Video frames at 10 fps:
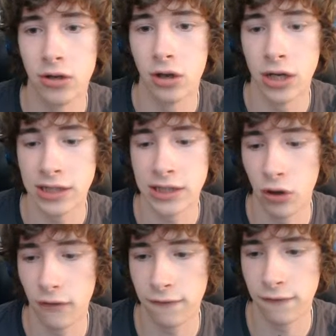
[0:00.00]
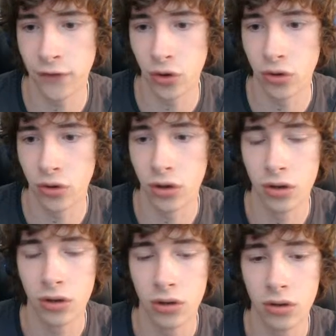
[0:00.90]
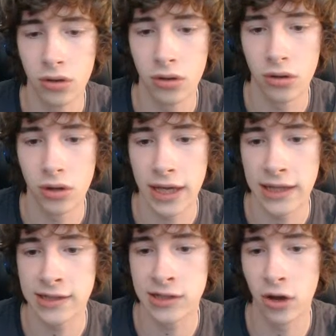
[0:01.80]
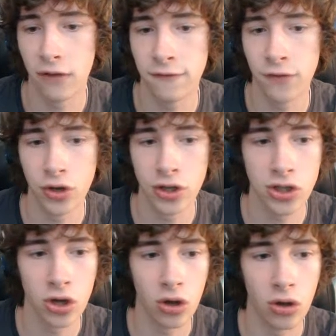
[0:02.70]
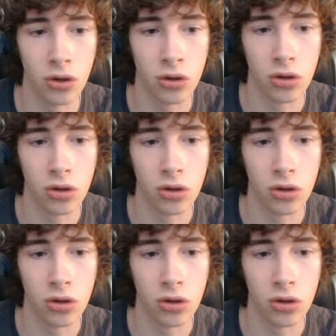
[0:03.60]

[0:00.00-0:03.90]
And it's not fun. Not fun at all.